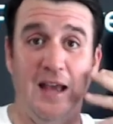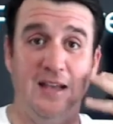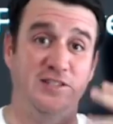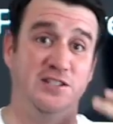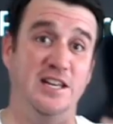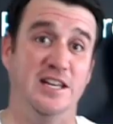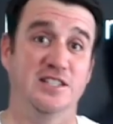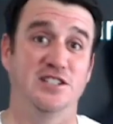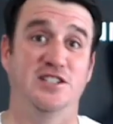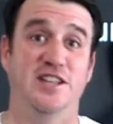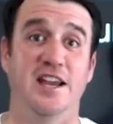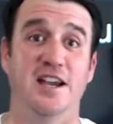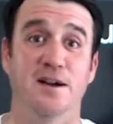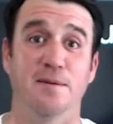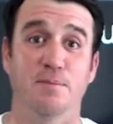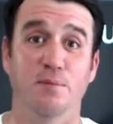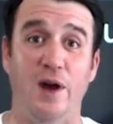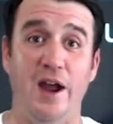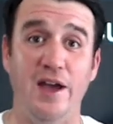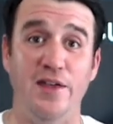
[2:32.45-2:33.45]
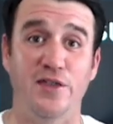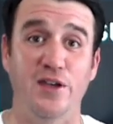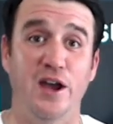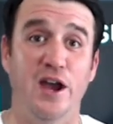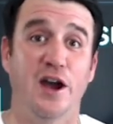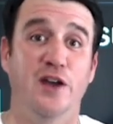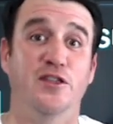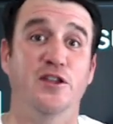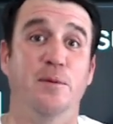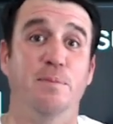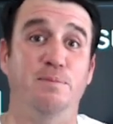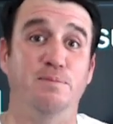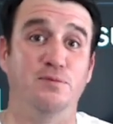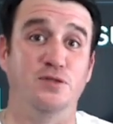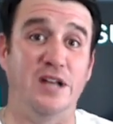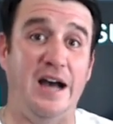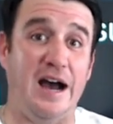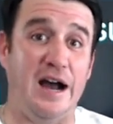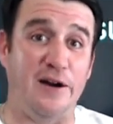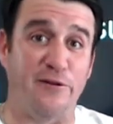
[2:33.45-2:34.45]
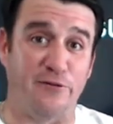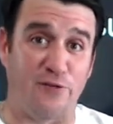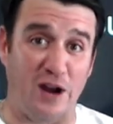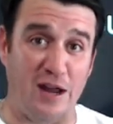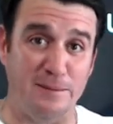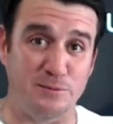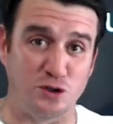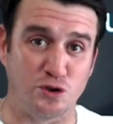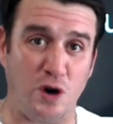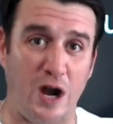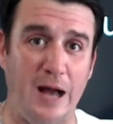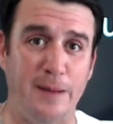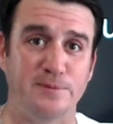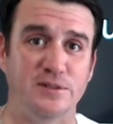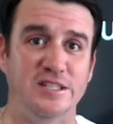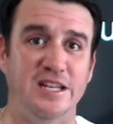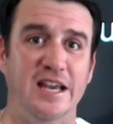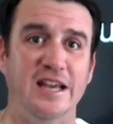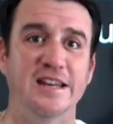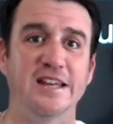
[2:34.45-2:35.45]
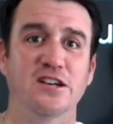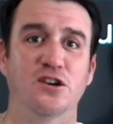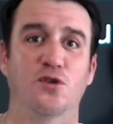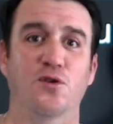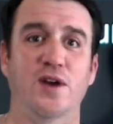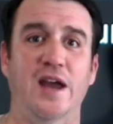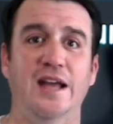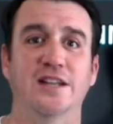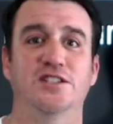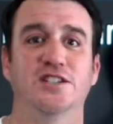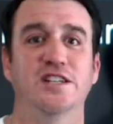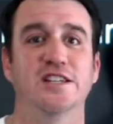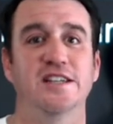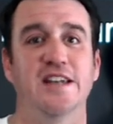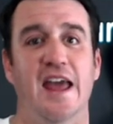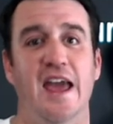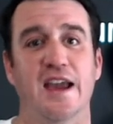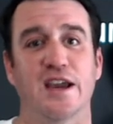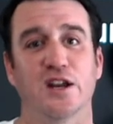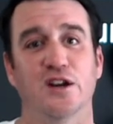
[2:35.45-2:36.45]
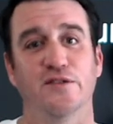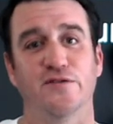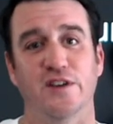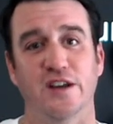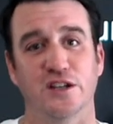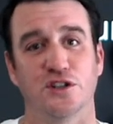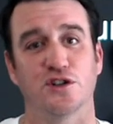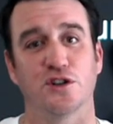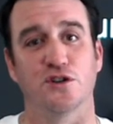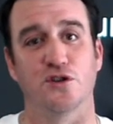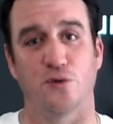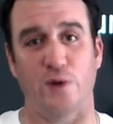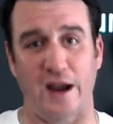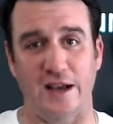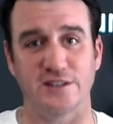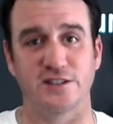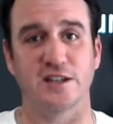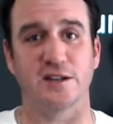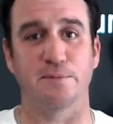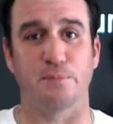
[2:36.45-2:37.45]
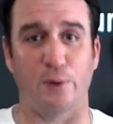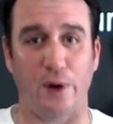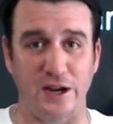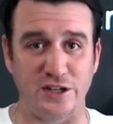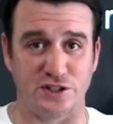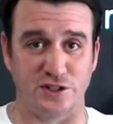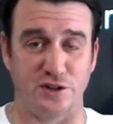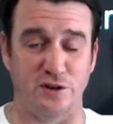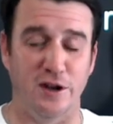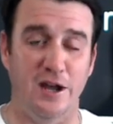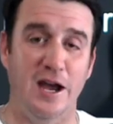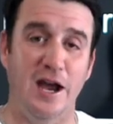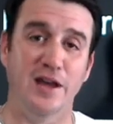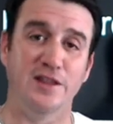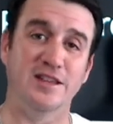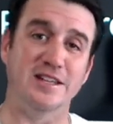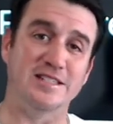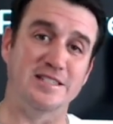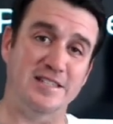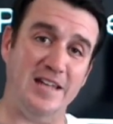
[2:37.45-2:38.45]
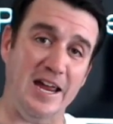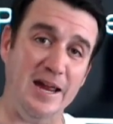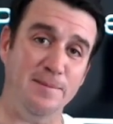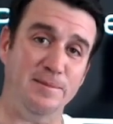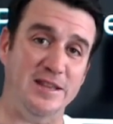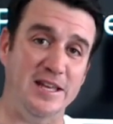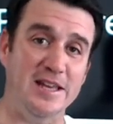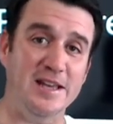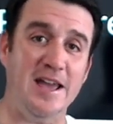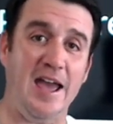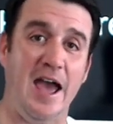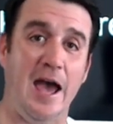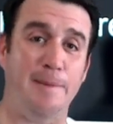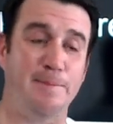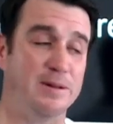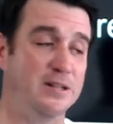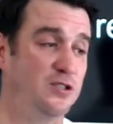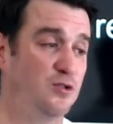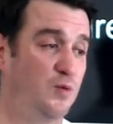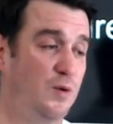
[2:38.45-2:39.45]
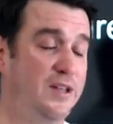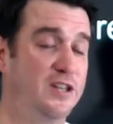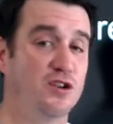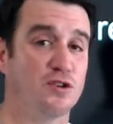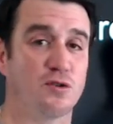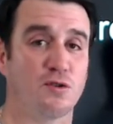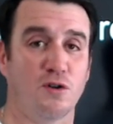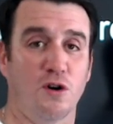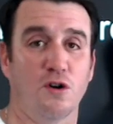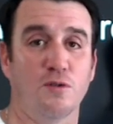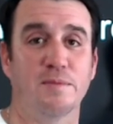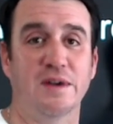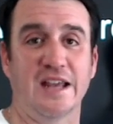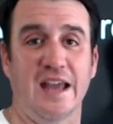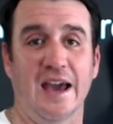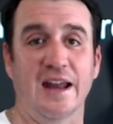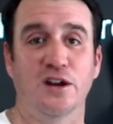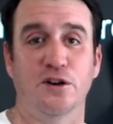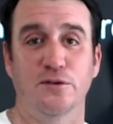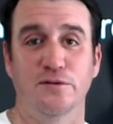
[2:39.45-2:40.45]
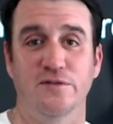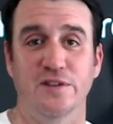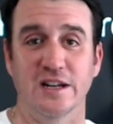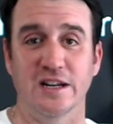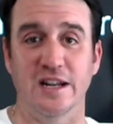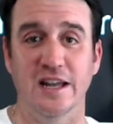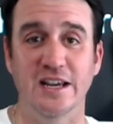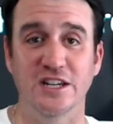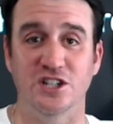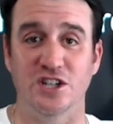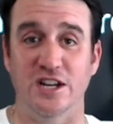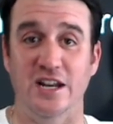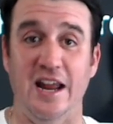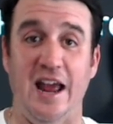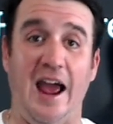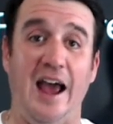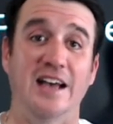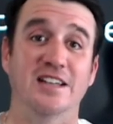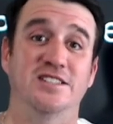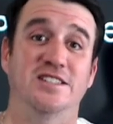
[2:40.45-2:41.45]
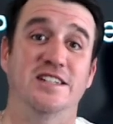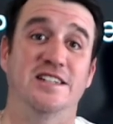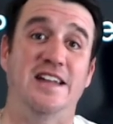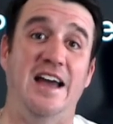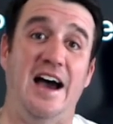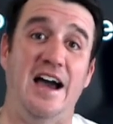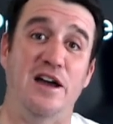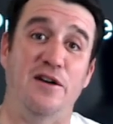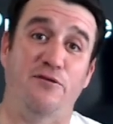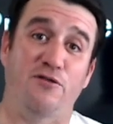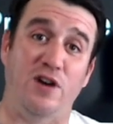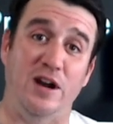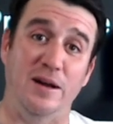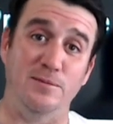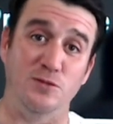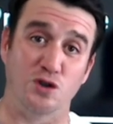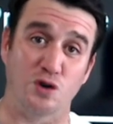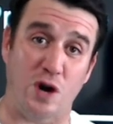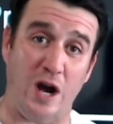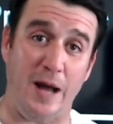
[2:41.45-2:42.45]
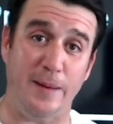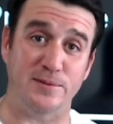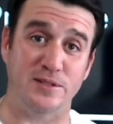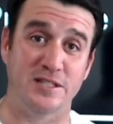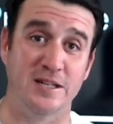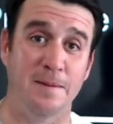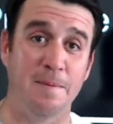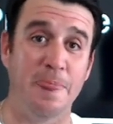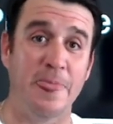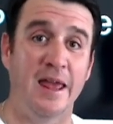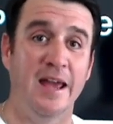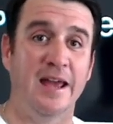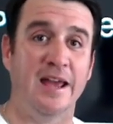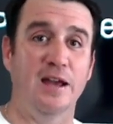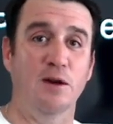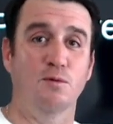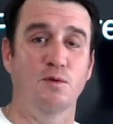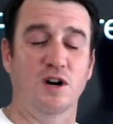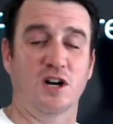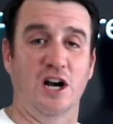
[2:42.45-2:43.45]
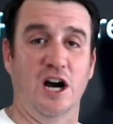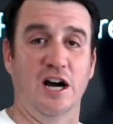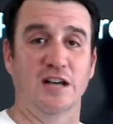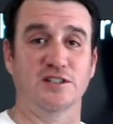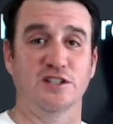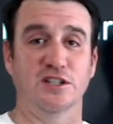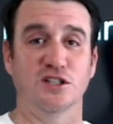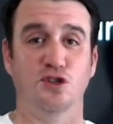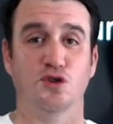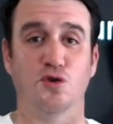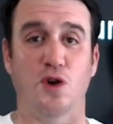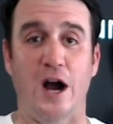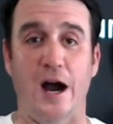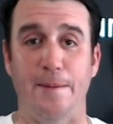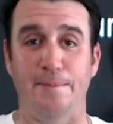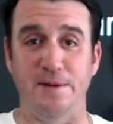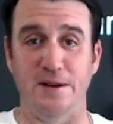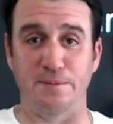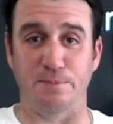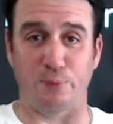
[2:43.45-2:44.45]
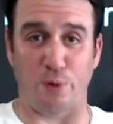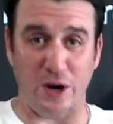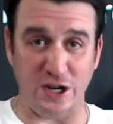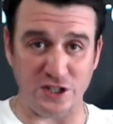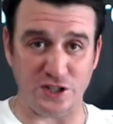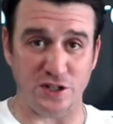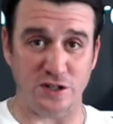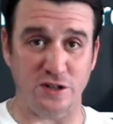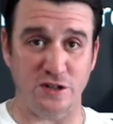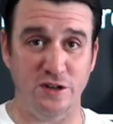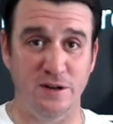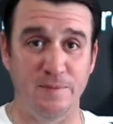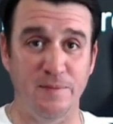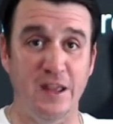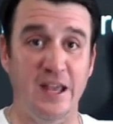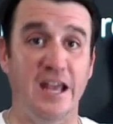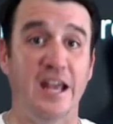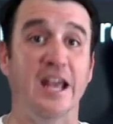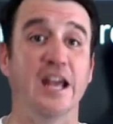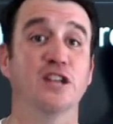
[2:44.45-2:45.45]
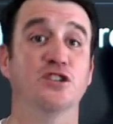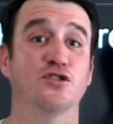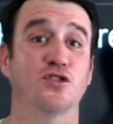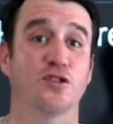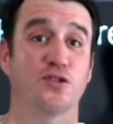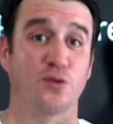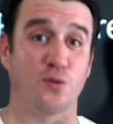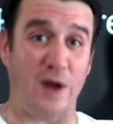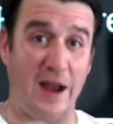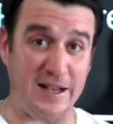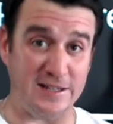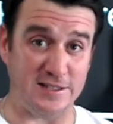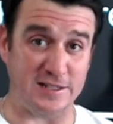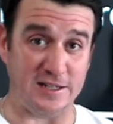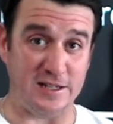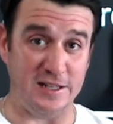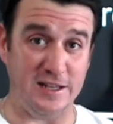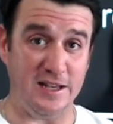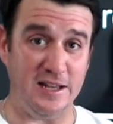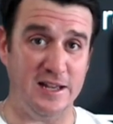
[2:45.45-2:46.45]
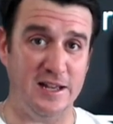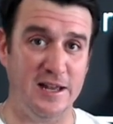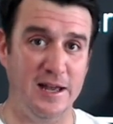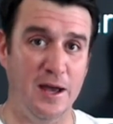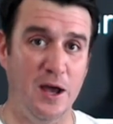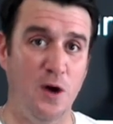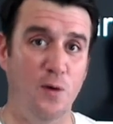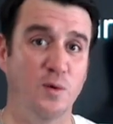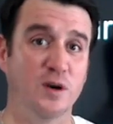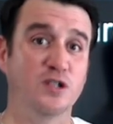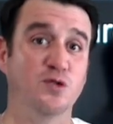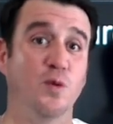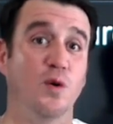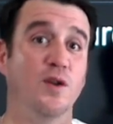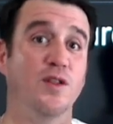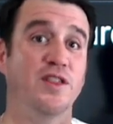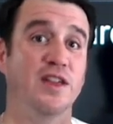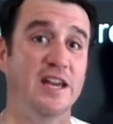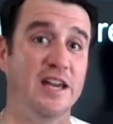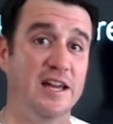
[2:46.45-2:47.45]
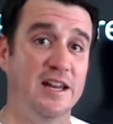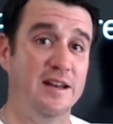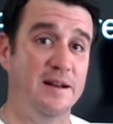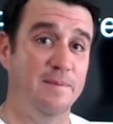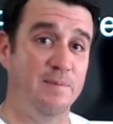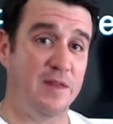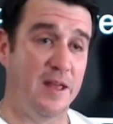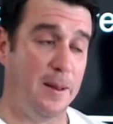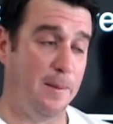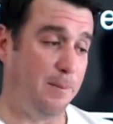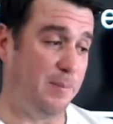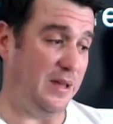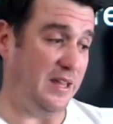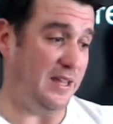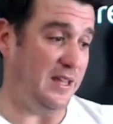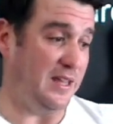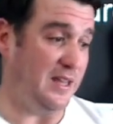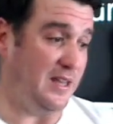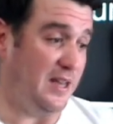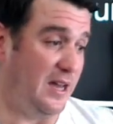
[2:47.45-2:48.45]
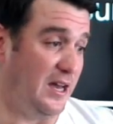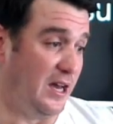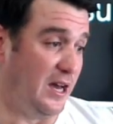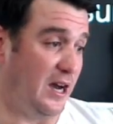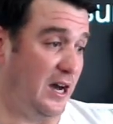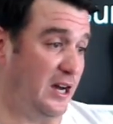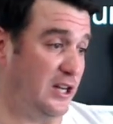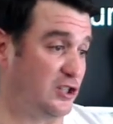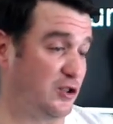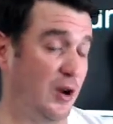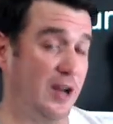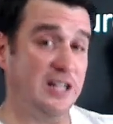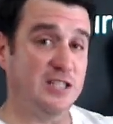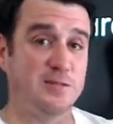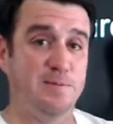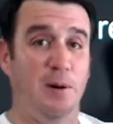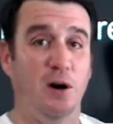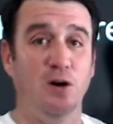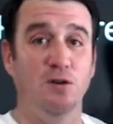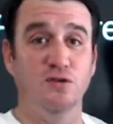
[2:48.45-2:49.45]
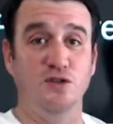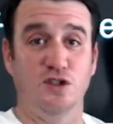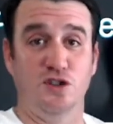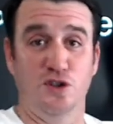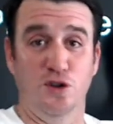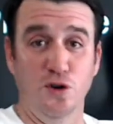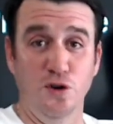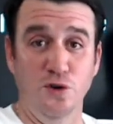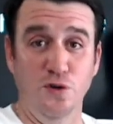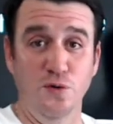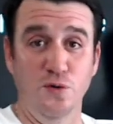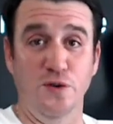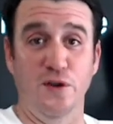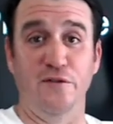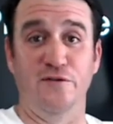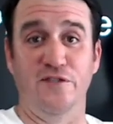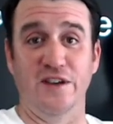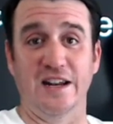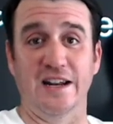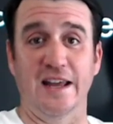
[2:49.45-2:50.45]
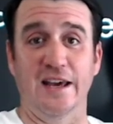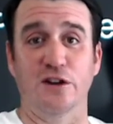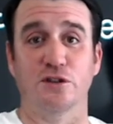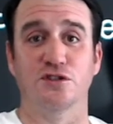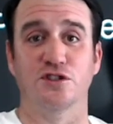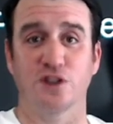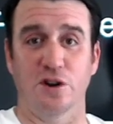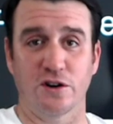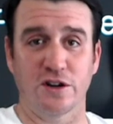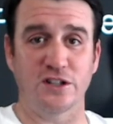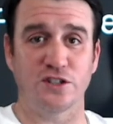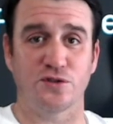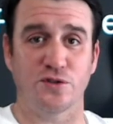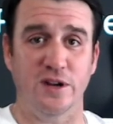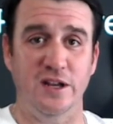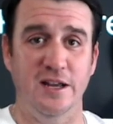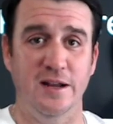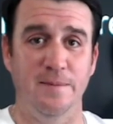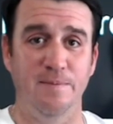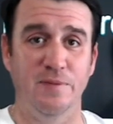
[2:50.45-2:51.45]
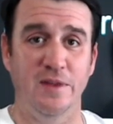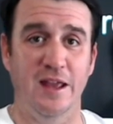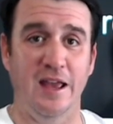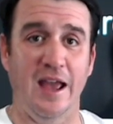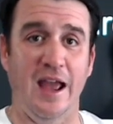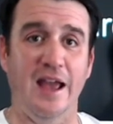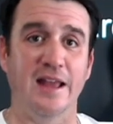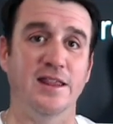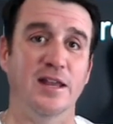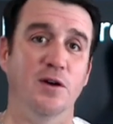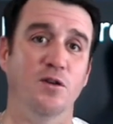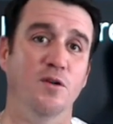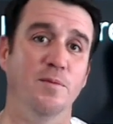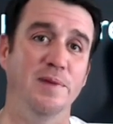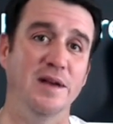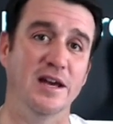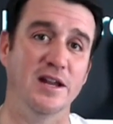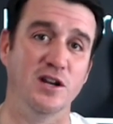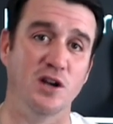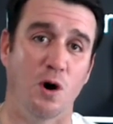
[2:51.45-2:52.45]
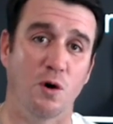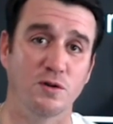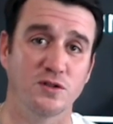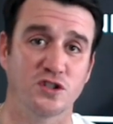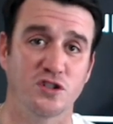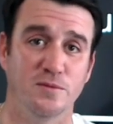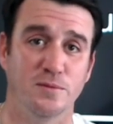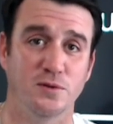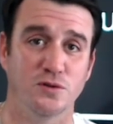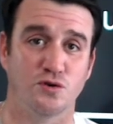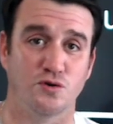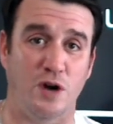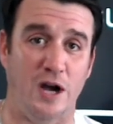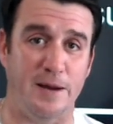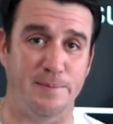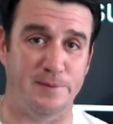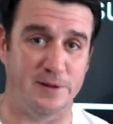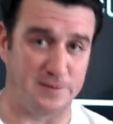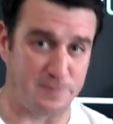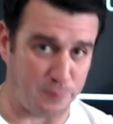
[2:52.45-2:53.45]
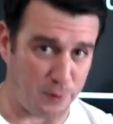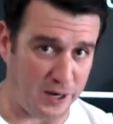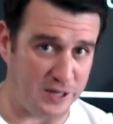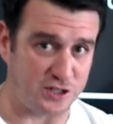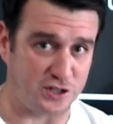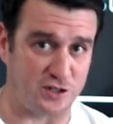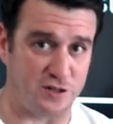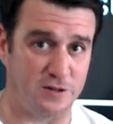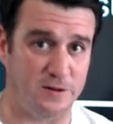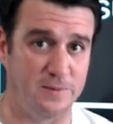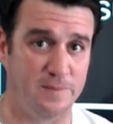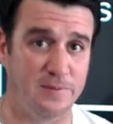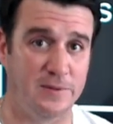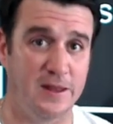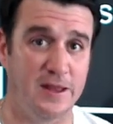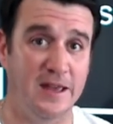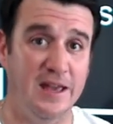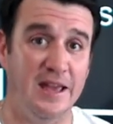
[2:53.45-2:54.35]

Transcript: It says, take a breath. The diaphragm drops and it creates a negative intrathoracic pressure. The same thing happens when you're on mechanical ventilation. As the diaphragm drops, it will cause a drop in pressure intrathoracically, which will then be transposed to the ventilator circuitry, and there will be a noticeable drop in pressure.